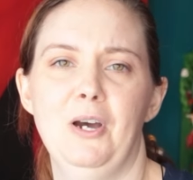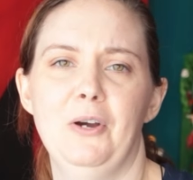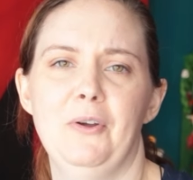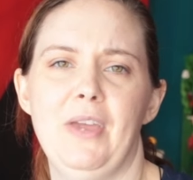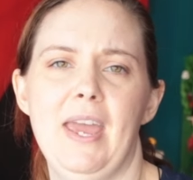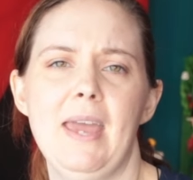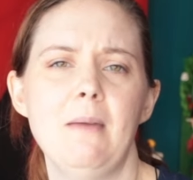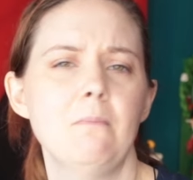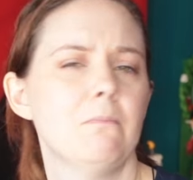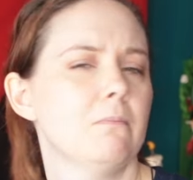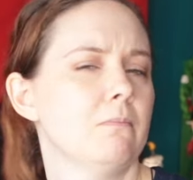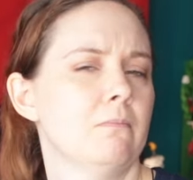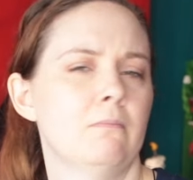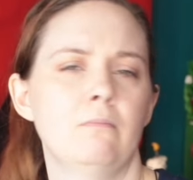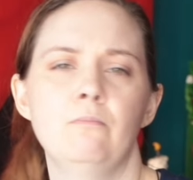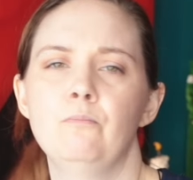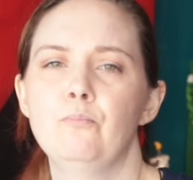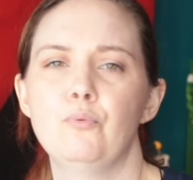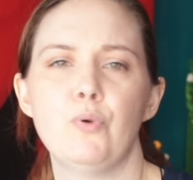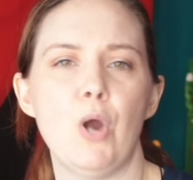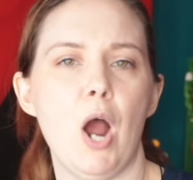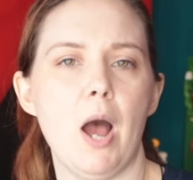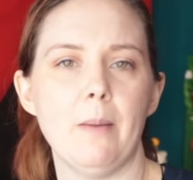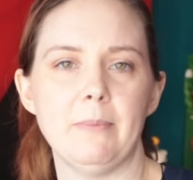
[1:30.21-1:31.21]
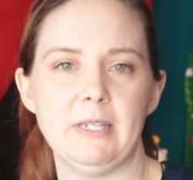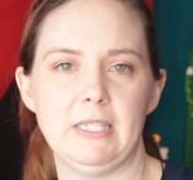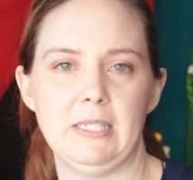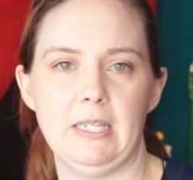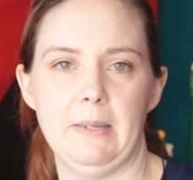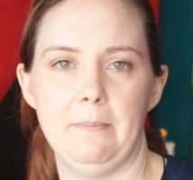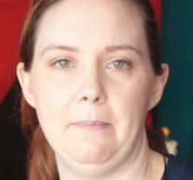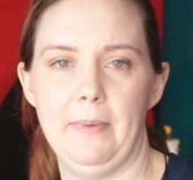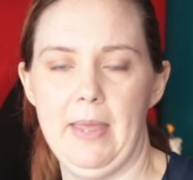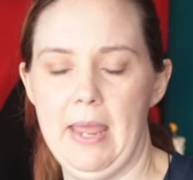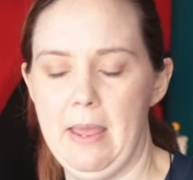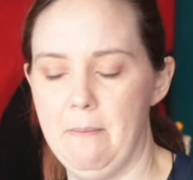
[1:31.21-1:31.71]
Okay?
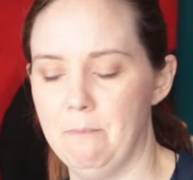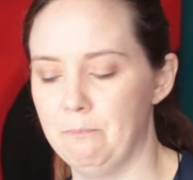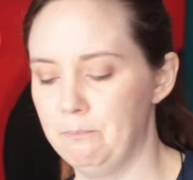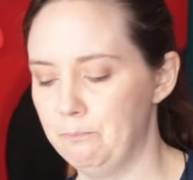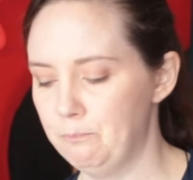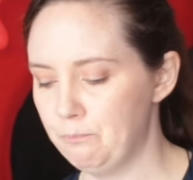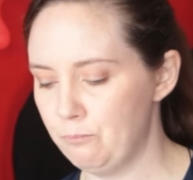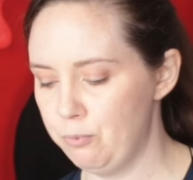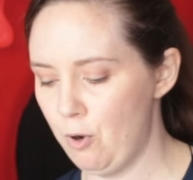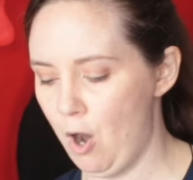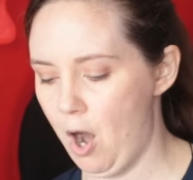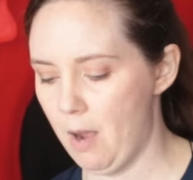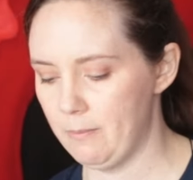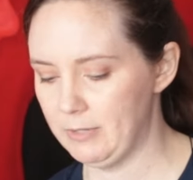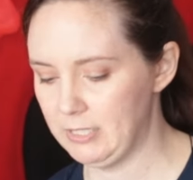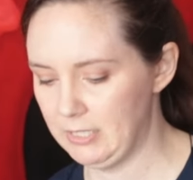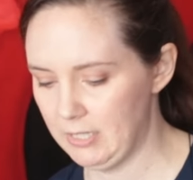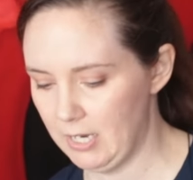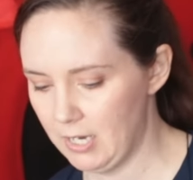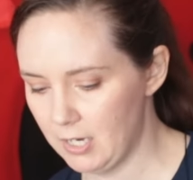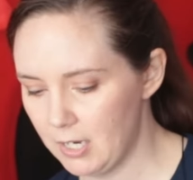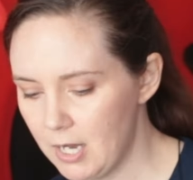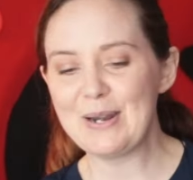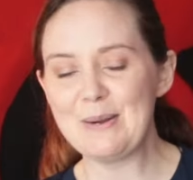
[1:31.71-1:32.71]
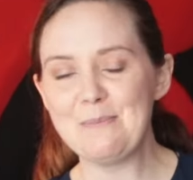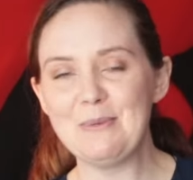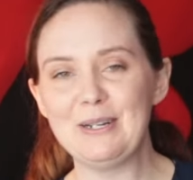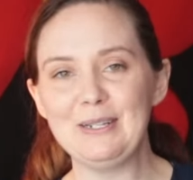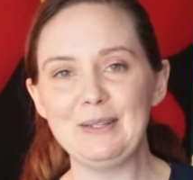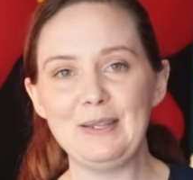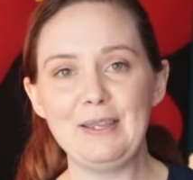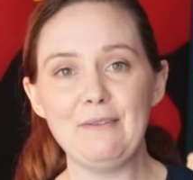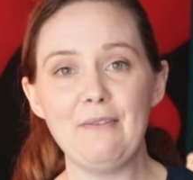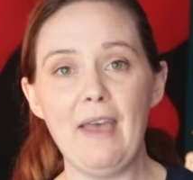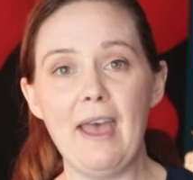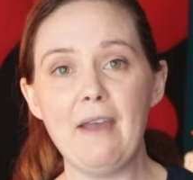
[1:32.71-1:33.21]
Promise it, babe. Promise it. But I'm
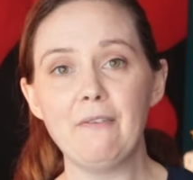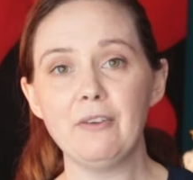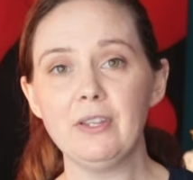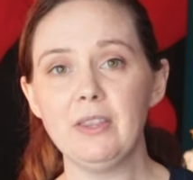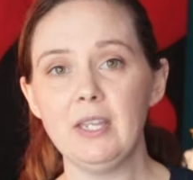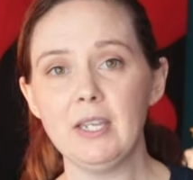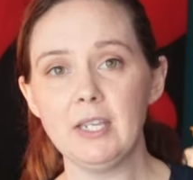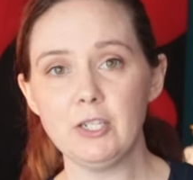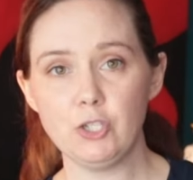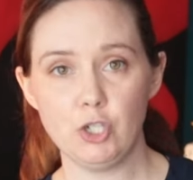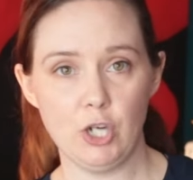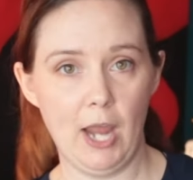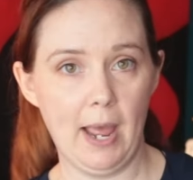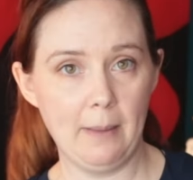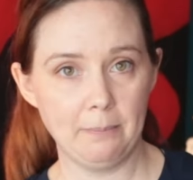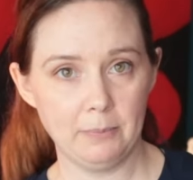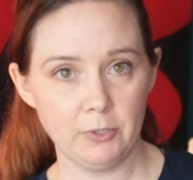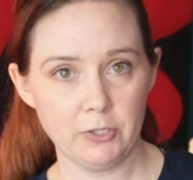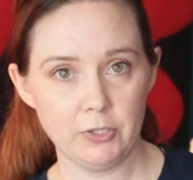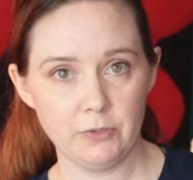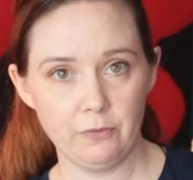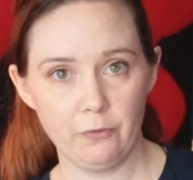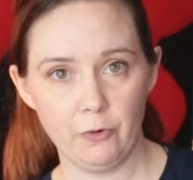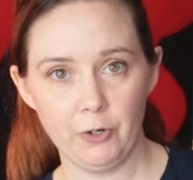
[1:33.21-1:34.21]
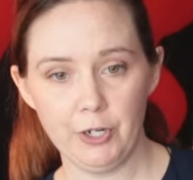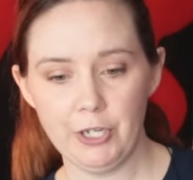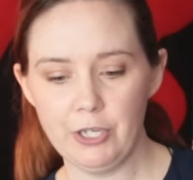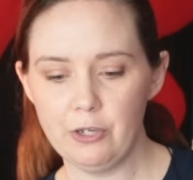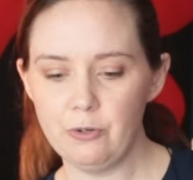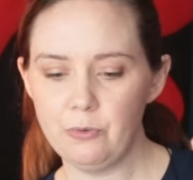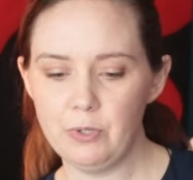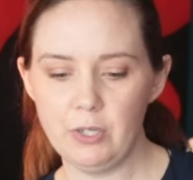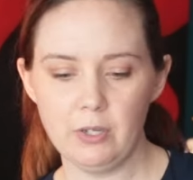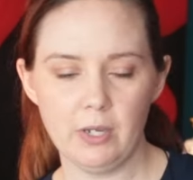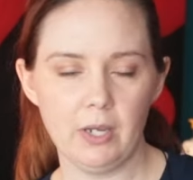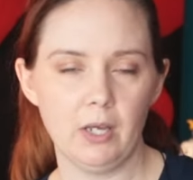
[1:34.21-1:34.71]
gonna leave everything in chapters for
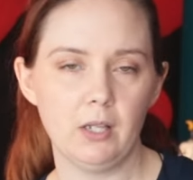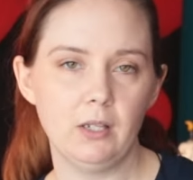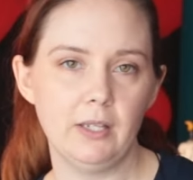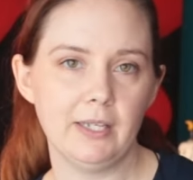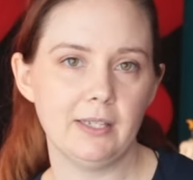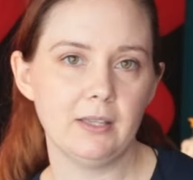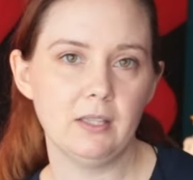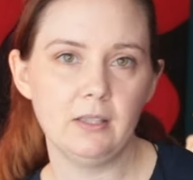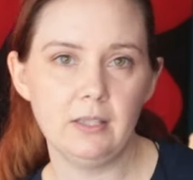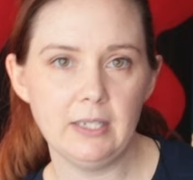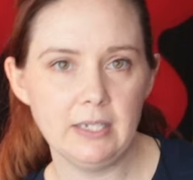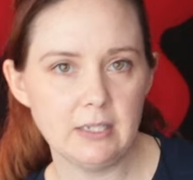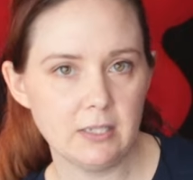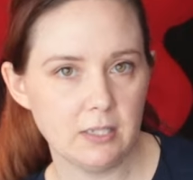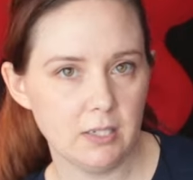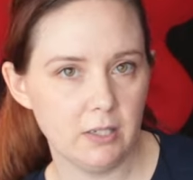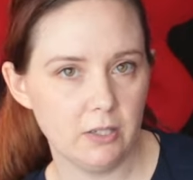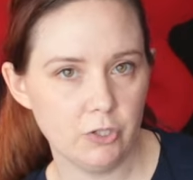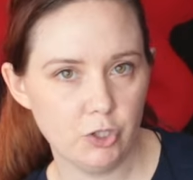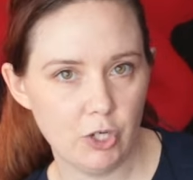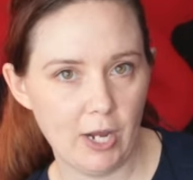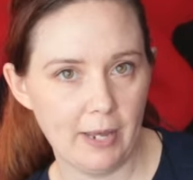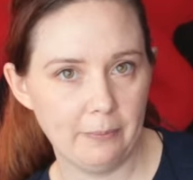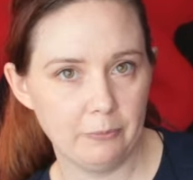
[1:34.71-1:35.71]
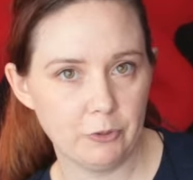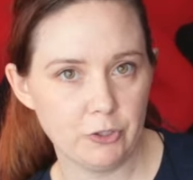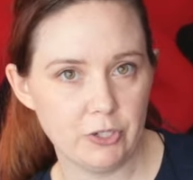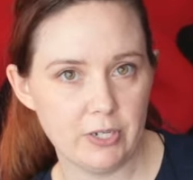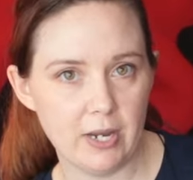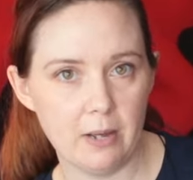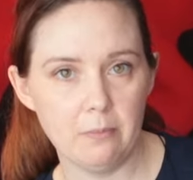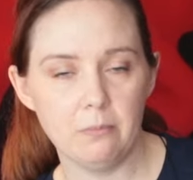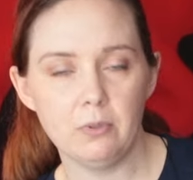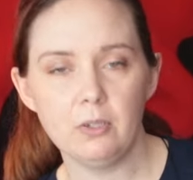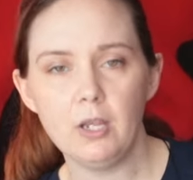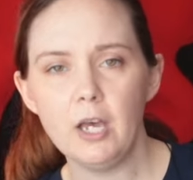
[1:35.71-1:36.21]
you. You can click the links to the chapters
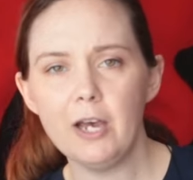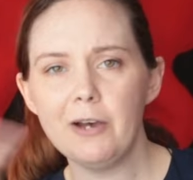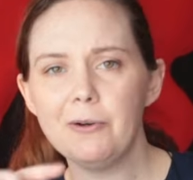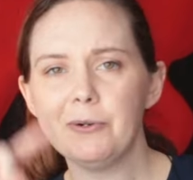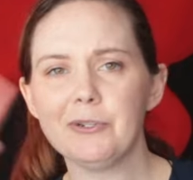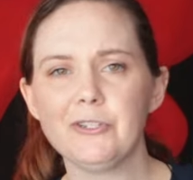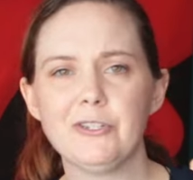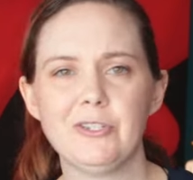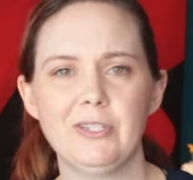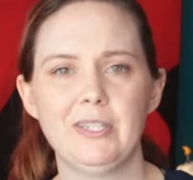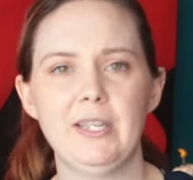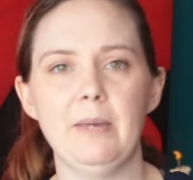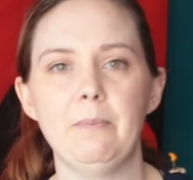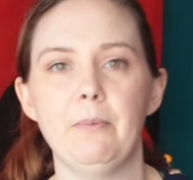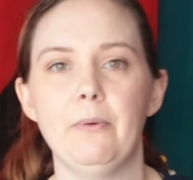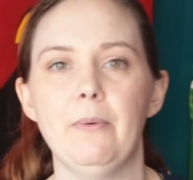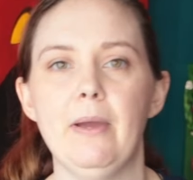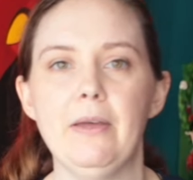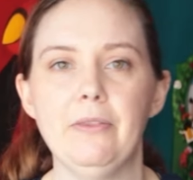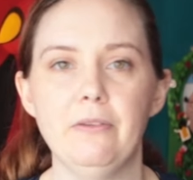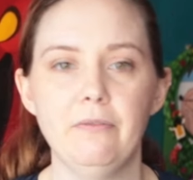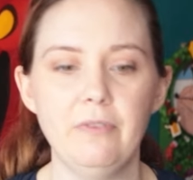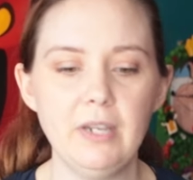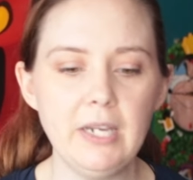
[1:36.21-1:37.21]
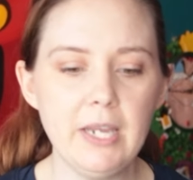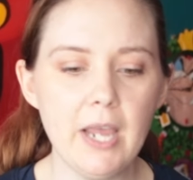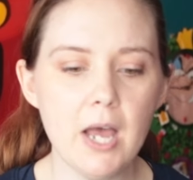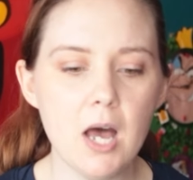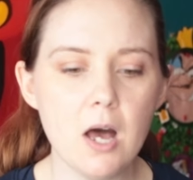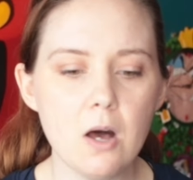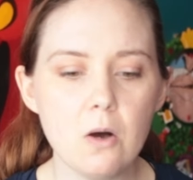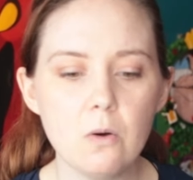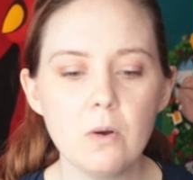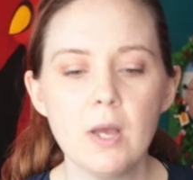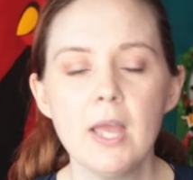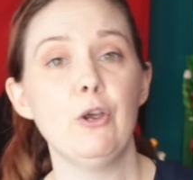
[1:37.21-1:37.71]
down below or just skip around the
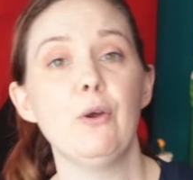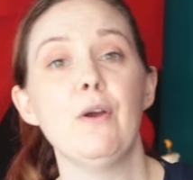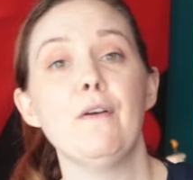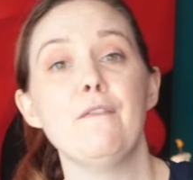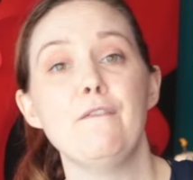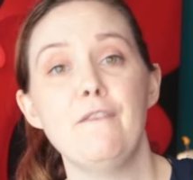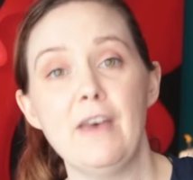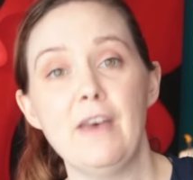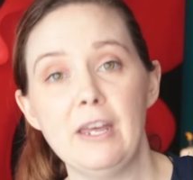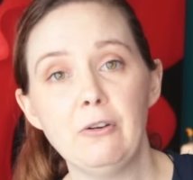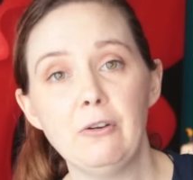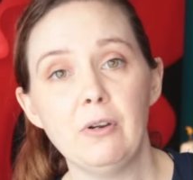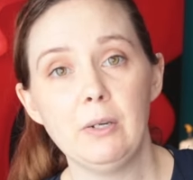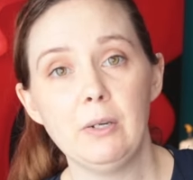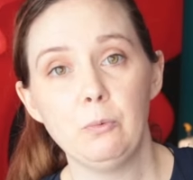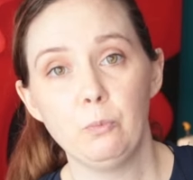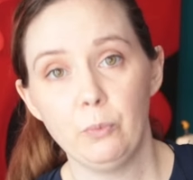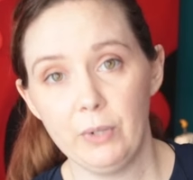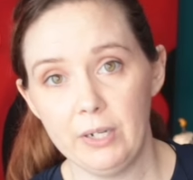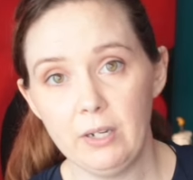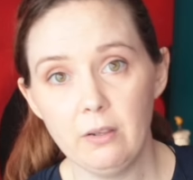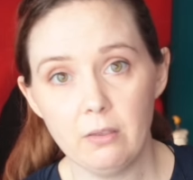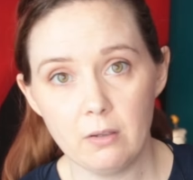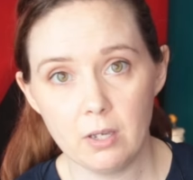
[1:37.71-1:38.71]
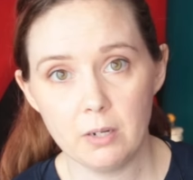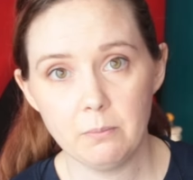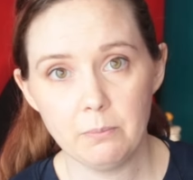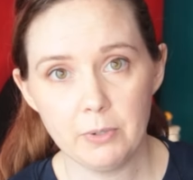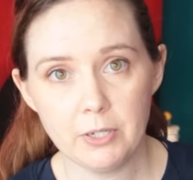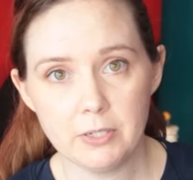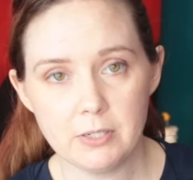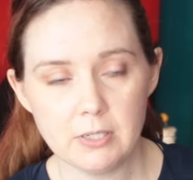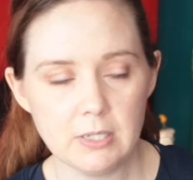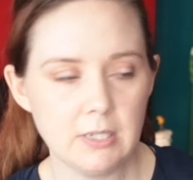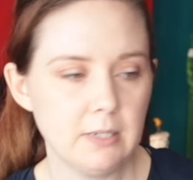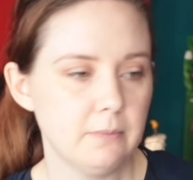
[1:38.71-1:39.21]
video. If you're a veteran readathon
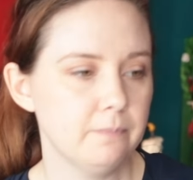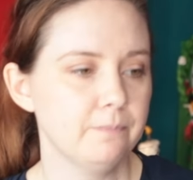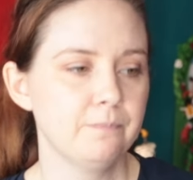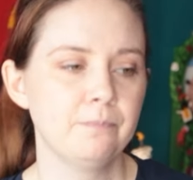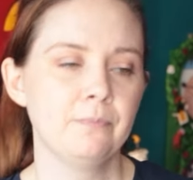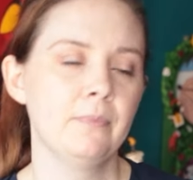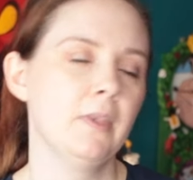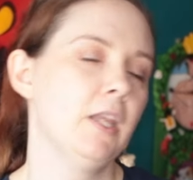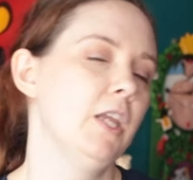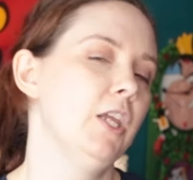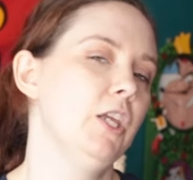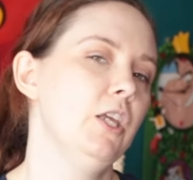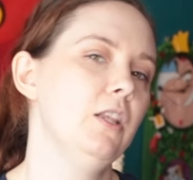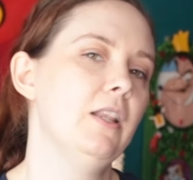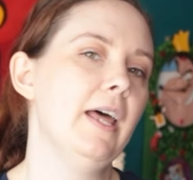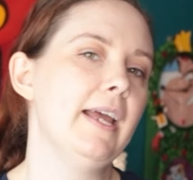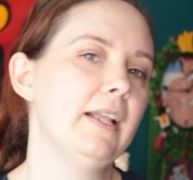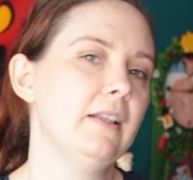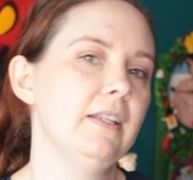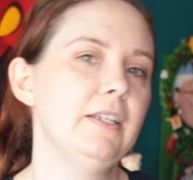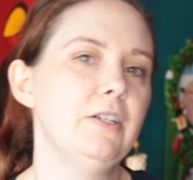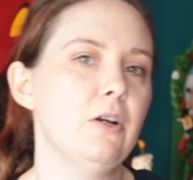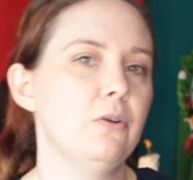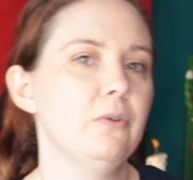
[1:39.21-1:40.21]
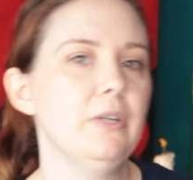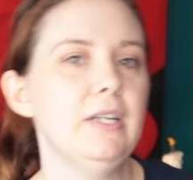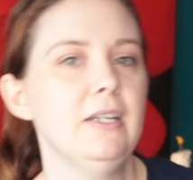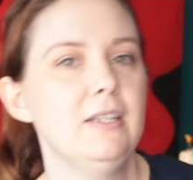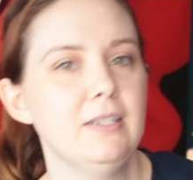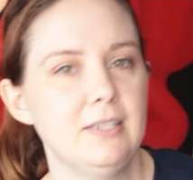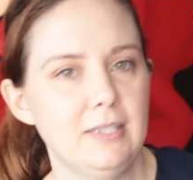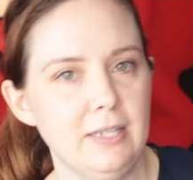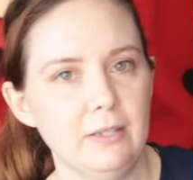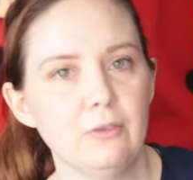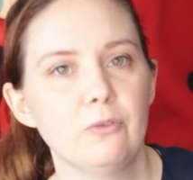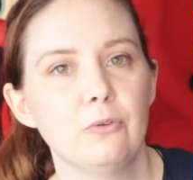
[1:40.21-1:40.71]
person, you likely don't need
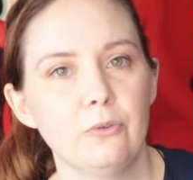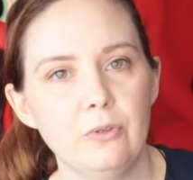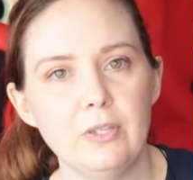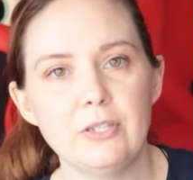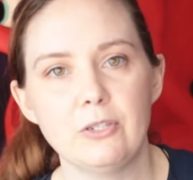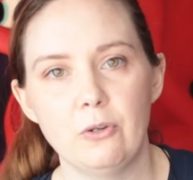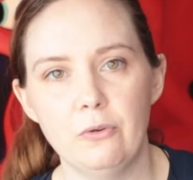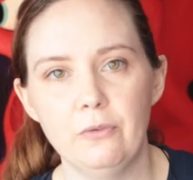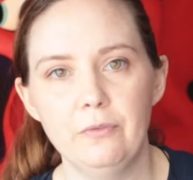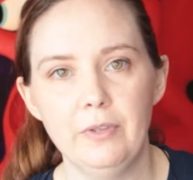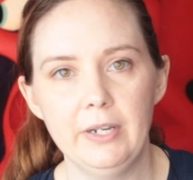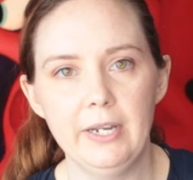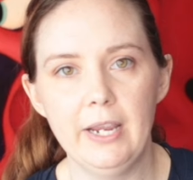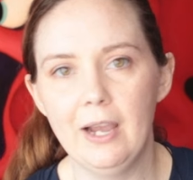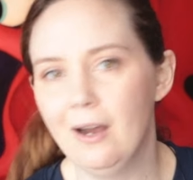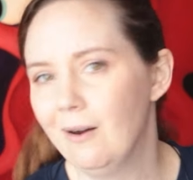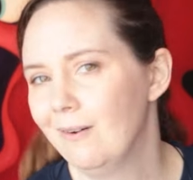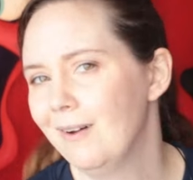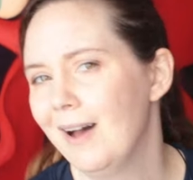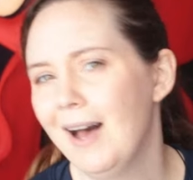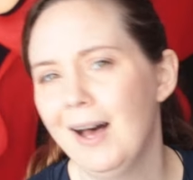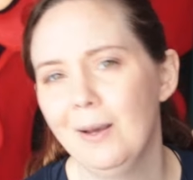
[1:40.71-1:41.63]
to sit through this whole video.